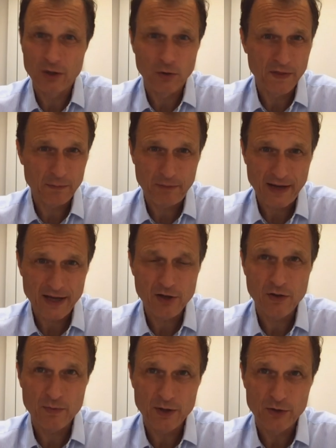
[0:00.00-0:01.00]
know that
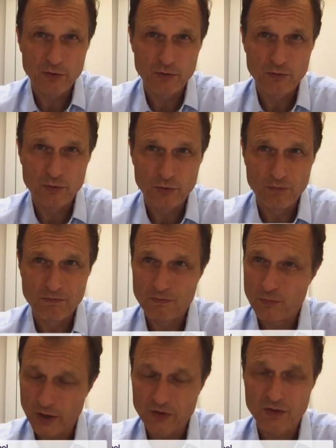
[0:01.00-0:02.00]
patients will
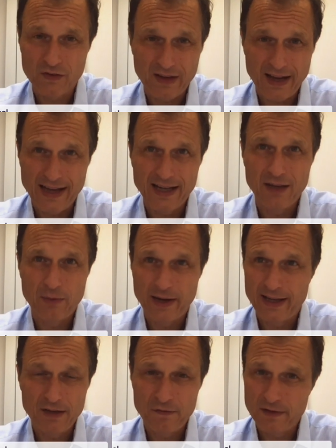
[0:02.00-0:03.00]
want it
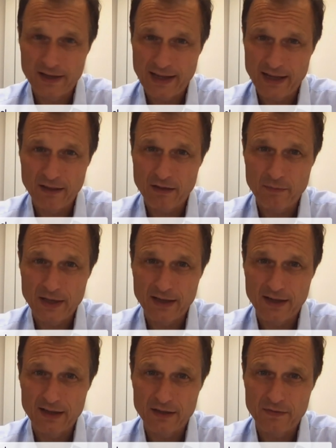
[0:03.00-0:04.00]
anyway, even against
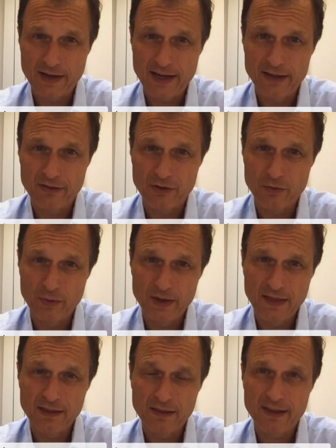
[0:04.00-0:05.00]
medical advice. So we
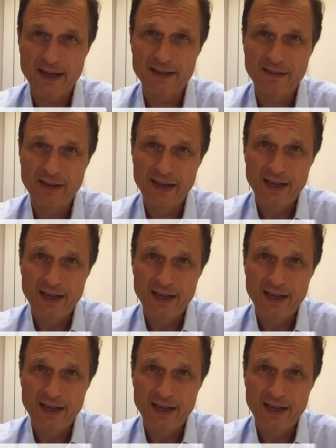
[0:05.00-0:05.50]
then said,